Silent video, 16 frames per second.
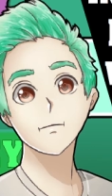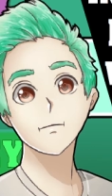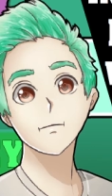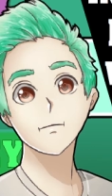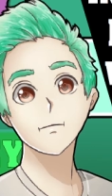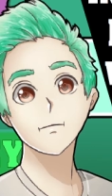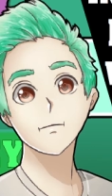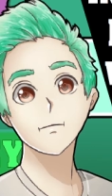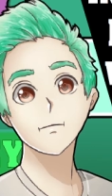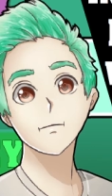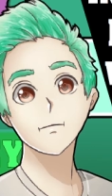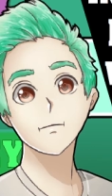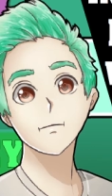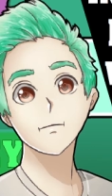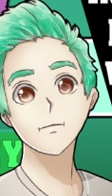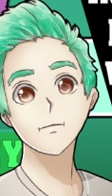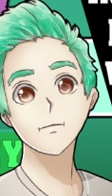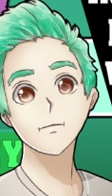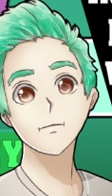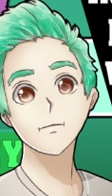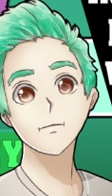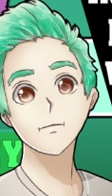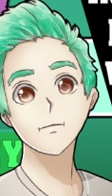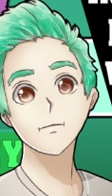Now, the next loan we're going
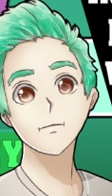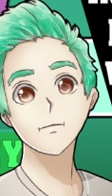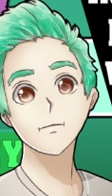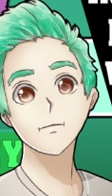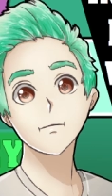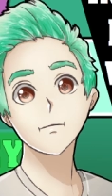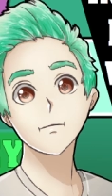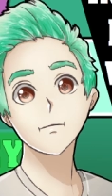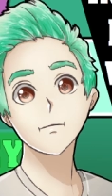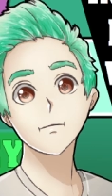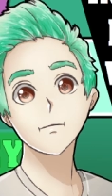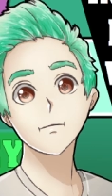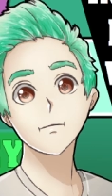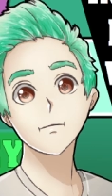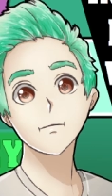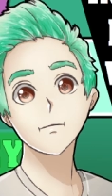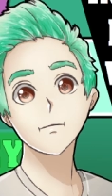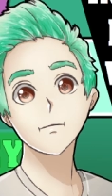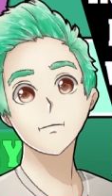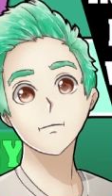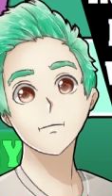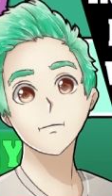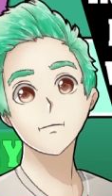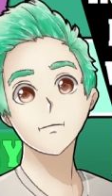to talk about is conventional
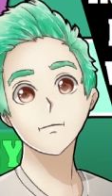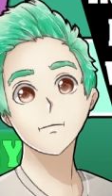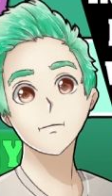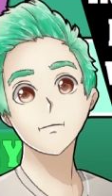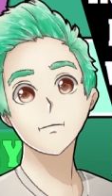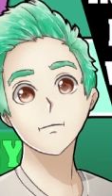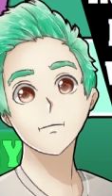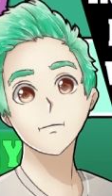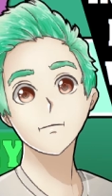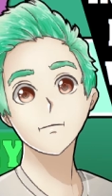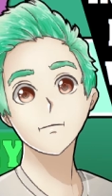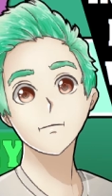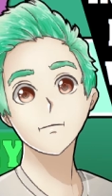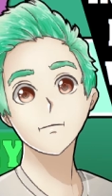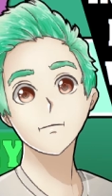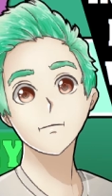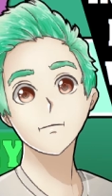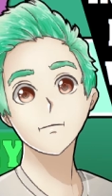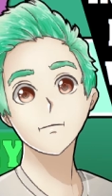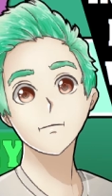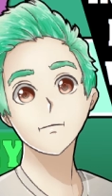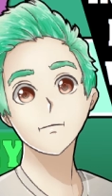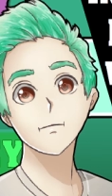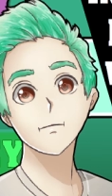loans. Conventional
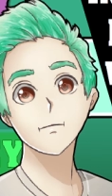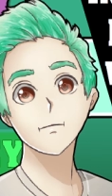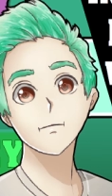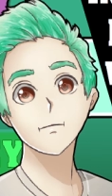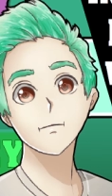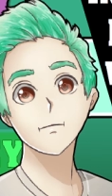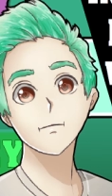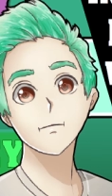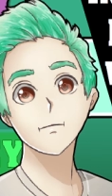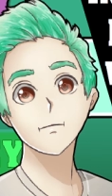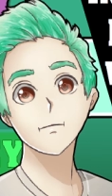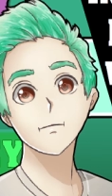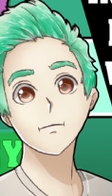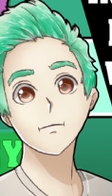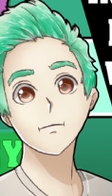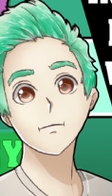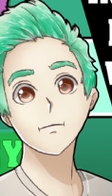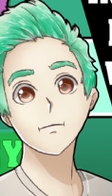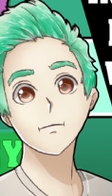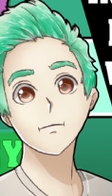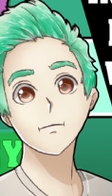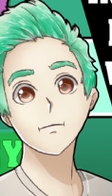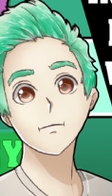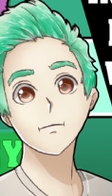loans are what most people
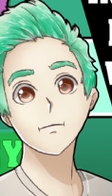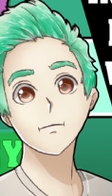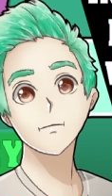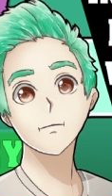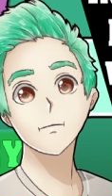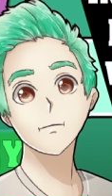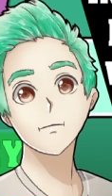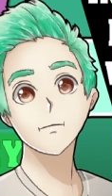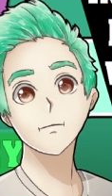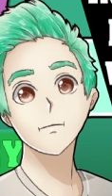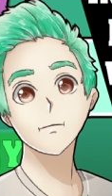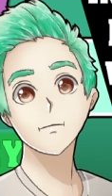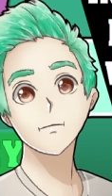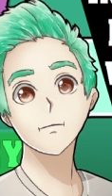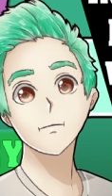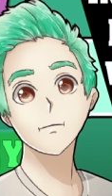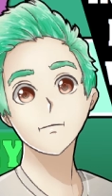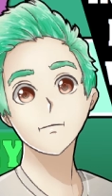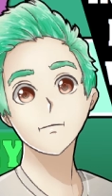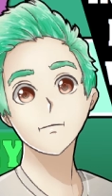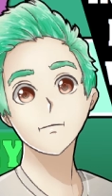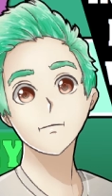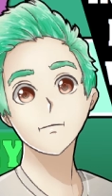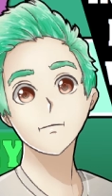get. You can invest with
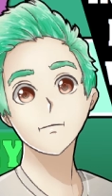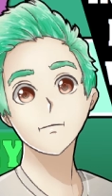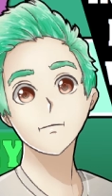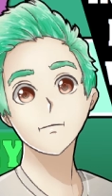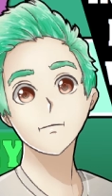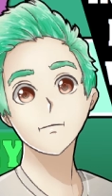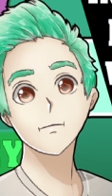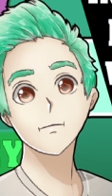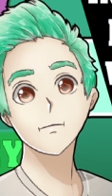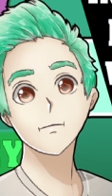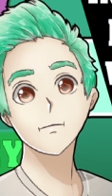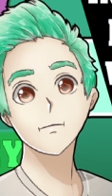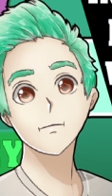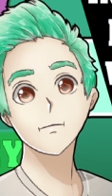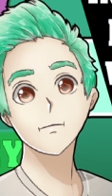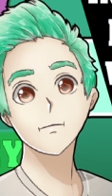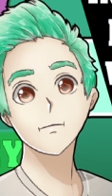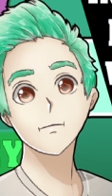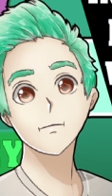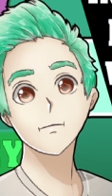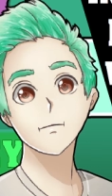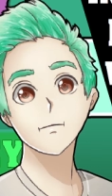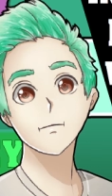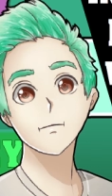these loans as well, and you
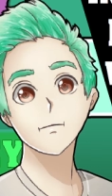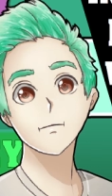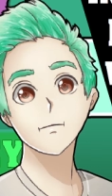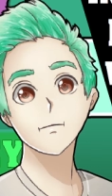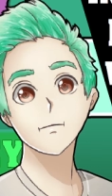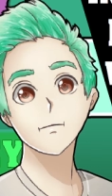can put down